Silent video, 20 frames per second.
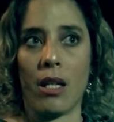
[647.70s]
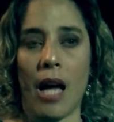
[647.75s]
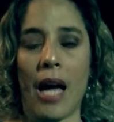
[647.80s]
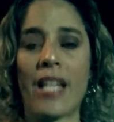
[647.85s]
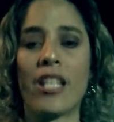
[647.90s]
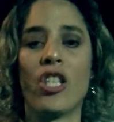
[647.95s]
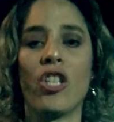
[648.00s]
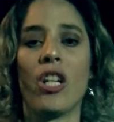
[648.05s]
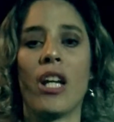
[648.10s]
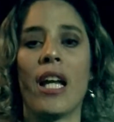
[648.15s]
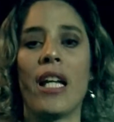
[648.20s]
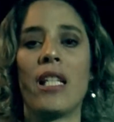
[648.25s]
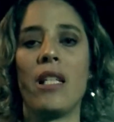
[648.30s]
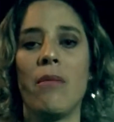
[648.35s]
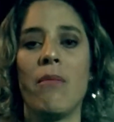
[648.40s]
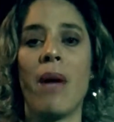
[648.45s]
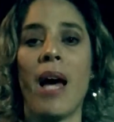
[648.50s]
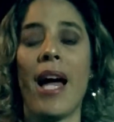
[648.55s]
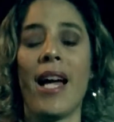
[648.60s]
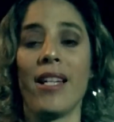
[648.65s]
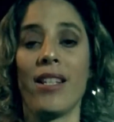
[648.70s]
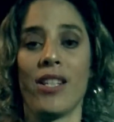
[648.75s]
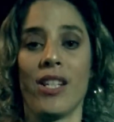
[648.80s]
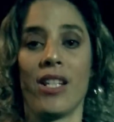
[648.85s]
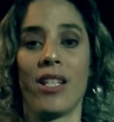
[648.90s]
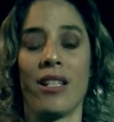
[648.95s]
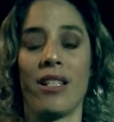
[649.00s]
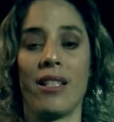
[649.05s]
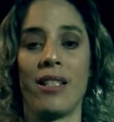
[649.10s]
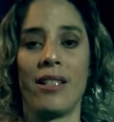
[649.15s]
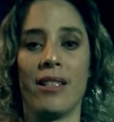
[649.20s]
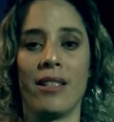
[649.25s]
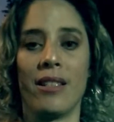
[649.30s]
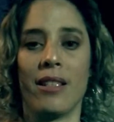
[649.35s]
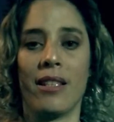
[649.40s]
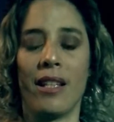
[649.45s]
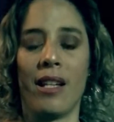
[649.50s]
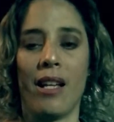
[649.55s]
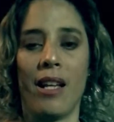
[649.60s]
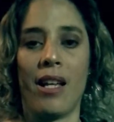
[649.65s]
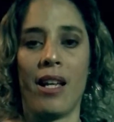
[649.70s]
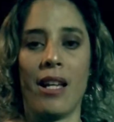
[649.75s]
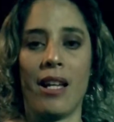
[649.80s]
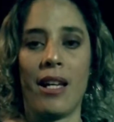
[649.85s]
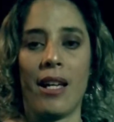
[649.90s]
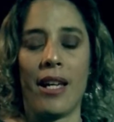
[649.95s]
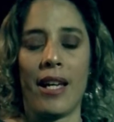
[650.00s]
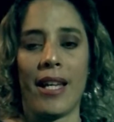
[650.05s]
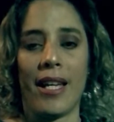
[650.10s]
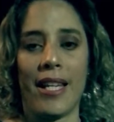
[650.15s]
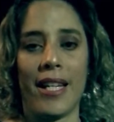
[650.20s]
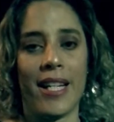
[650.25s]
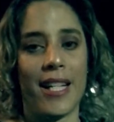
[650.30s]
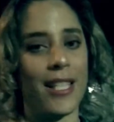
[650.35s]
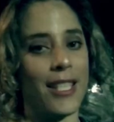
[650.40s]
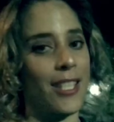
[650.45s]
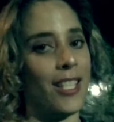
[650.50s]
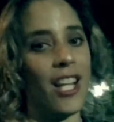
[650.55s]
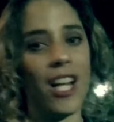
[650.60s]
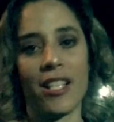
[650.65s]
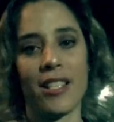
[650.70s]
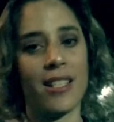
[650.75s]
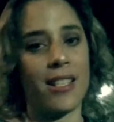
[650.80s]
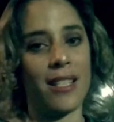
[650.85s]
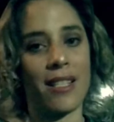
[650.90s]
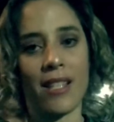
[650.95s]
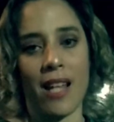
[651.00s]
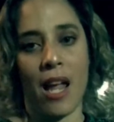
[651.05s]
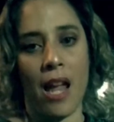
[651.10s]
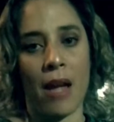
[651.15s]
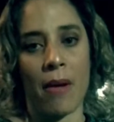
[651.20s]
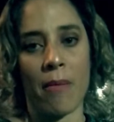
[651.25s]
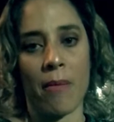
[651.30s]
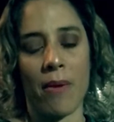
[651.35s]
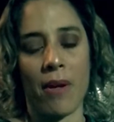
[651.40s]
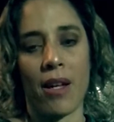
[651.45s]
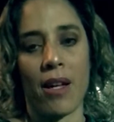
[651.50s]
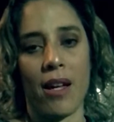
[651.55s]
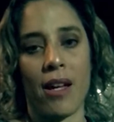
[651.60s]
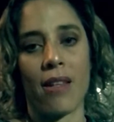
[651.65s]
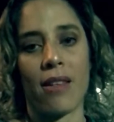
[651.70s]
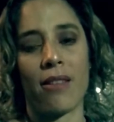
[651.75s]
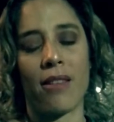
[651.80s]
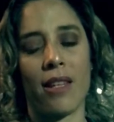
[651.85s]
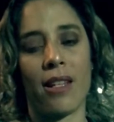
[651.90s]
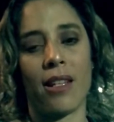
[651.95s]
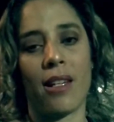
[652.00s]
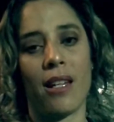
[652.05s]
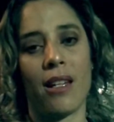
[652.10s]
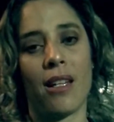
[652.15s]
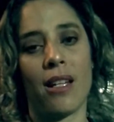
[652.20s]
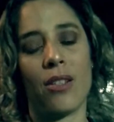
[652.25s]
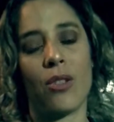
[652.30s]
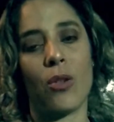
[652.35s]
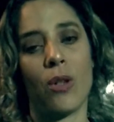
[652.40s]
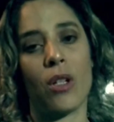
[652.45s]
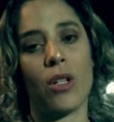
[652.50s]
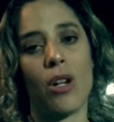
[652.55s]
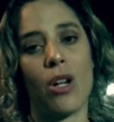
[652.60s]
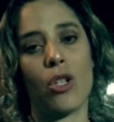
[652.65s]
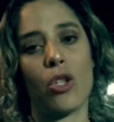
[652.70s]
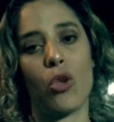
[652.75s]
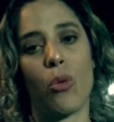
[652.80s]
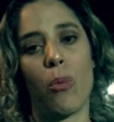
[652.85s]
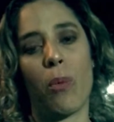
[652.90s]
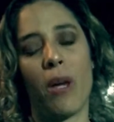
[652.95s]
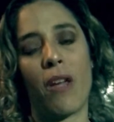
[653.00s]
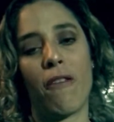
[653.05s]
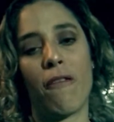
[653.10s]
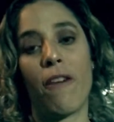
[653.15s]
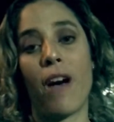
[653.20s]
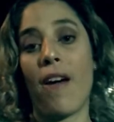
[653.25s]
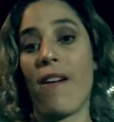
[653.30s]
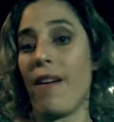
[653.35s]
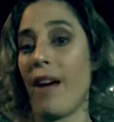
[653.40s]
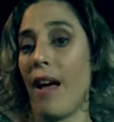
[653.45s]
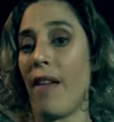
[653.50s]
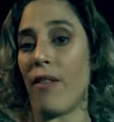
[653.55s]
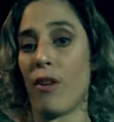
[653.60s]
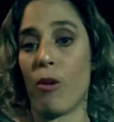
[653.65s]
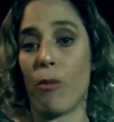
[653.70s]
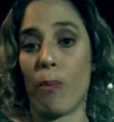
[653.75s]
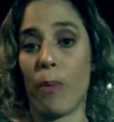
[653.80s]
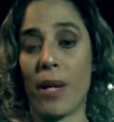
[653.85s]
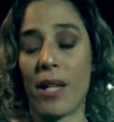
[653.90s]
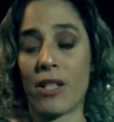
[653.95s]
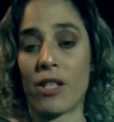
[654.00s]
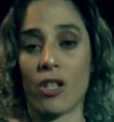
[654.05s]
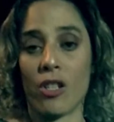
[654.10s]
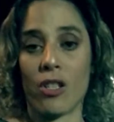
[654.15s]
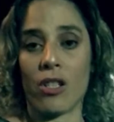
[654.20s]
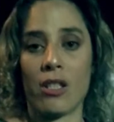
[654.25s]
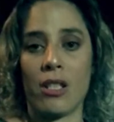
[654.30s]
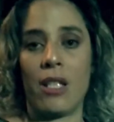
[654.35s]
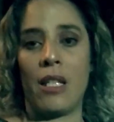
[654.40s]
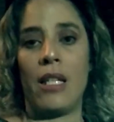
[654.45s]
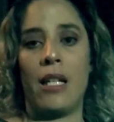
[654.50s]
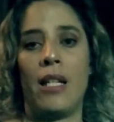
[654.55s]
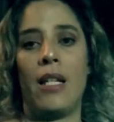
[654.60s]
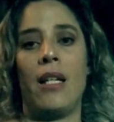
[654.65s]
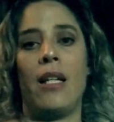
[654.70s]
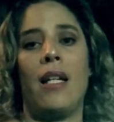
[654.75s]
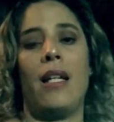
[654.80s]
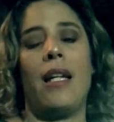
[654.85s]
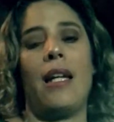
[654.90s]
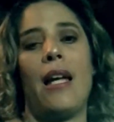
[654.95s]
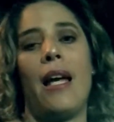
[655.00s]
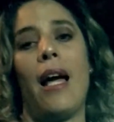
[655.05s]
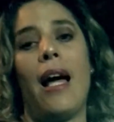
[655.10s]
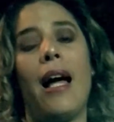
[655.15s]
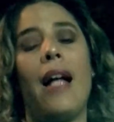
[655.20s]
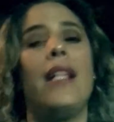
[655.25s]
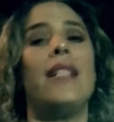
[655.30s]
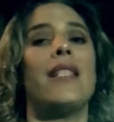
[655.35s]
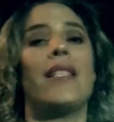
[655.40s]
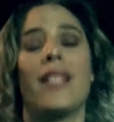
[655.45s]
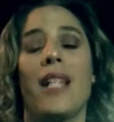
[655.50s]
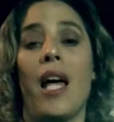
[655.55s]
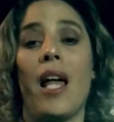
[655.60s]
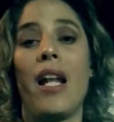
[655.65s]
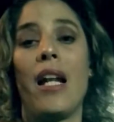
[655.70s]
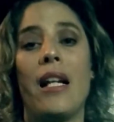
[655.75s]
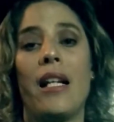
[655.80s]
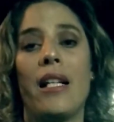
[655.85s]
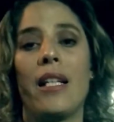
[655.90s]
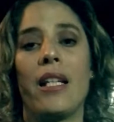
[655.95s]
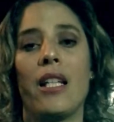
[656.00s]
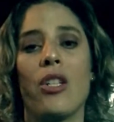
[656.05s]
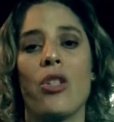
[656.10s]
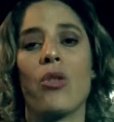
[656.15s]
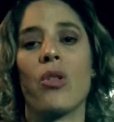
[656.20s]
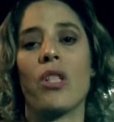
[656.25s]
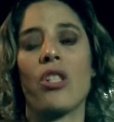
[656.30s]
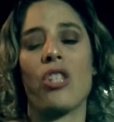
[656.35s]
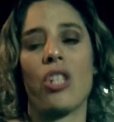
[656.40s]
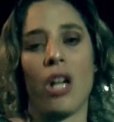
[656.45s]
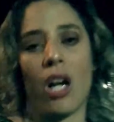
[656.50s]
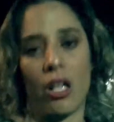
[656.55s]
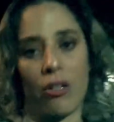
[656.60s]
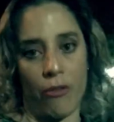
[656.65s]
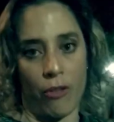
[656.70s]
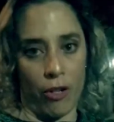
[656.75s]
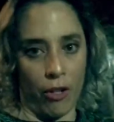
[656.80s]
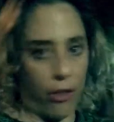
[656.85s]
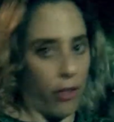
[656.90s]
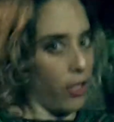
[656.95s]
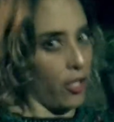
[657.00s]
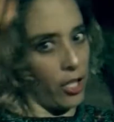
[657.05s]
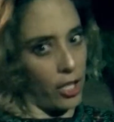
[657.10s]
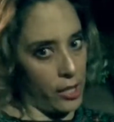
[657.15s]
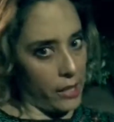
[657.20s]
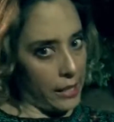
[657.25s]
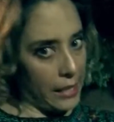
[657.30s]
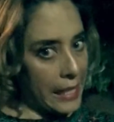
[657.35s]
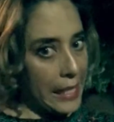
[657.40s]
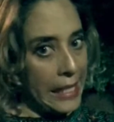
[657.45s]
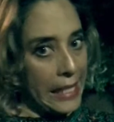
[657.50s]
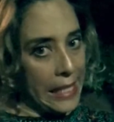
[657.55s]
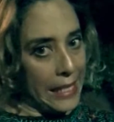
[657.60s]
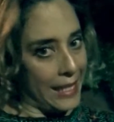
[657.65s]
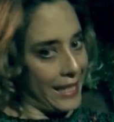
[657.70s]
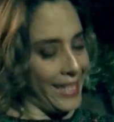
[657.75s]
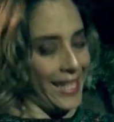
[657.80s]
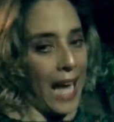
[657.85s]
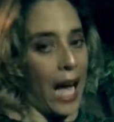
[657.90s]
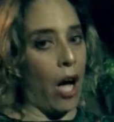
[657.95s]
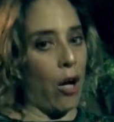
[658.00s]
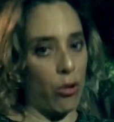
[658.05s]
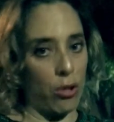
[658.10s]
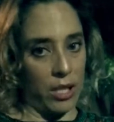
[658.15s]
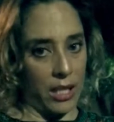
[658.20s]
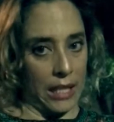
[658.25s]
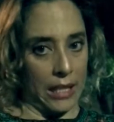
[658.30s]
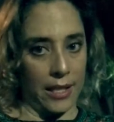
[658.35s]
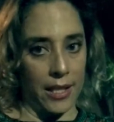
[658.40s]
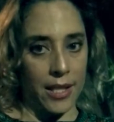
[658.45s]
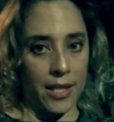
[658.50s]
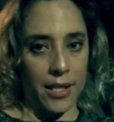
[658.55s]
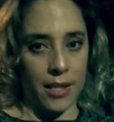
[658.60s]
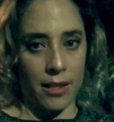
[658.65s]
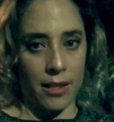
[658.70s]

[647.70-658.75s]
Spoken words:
as you can imagine, it is not the same thinking that you are going to pay 500 pesos and suddenly you're charged for 13,000.